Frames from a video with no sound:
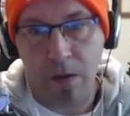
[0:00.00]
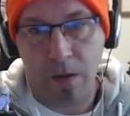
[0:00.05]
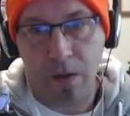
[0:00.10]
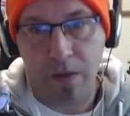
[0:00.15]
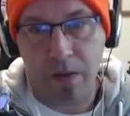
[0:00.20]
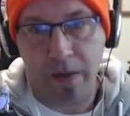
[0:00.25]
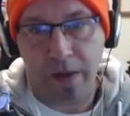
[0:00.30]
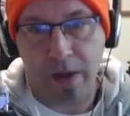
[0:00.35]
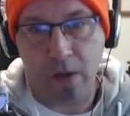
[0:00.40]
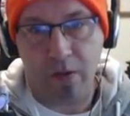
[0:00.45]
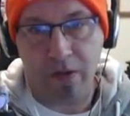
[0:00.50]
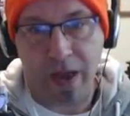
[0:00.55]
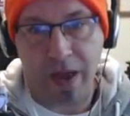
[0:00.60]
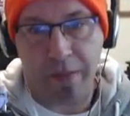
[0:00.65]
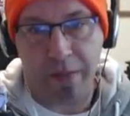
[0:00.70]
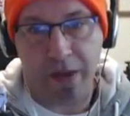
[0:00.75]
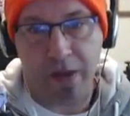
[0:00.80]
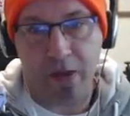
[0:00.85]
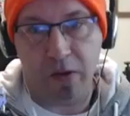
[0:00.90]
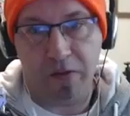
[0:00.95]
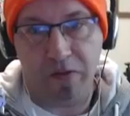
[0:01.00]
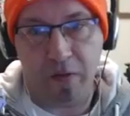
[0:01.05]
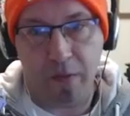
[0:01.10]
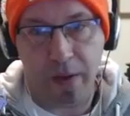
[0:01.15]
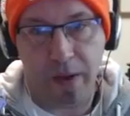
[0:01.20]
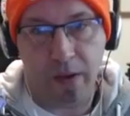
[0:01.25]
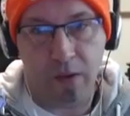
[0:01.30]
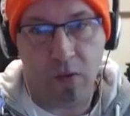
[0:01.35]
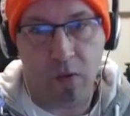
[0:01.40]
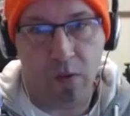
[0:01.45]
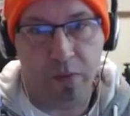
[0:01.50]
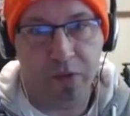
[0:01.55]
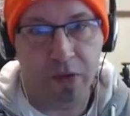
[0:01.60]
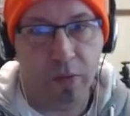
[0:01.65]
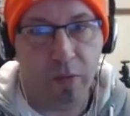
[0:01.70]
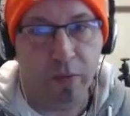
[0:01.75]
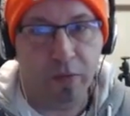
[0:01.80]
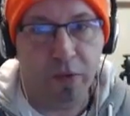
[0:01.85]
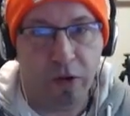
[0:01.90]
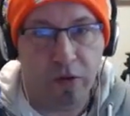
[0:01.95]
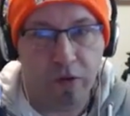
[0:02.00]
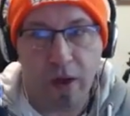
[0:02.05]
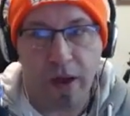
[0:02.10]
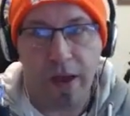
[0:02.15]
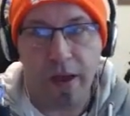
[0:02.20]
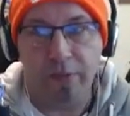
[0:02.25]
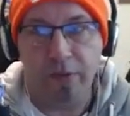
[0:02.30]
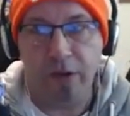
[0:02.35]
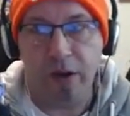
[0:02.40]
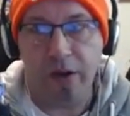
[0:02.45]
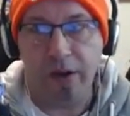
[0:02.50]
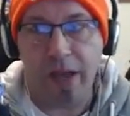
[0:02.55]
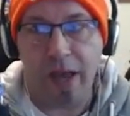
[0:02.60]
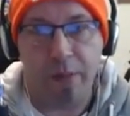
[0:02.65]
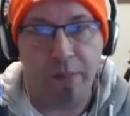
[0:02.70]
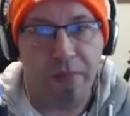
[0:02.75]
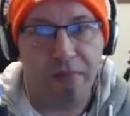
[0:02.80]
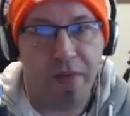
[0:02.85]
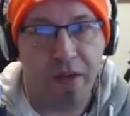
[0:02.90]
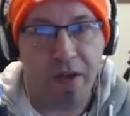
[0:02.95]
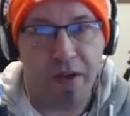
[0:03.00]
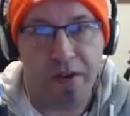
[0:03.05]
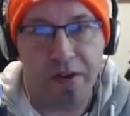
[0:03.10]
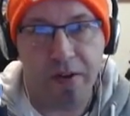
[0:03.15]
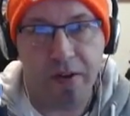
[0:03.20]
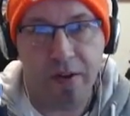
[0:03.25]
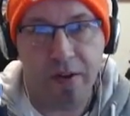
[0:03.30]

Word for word: The kills are happening good for me. Oh, I'm doing, I'm doing all right here. I'm doing okay. I'm third.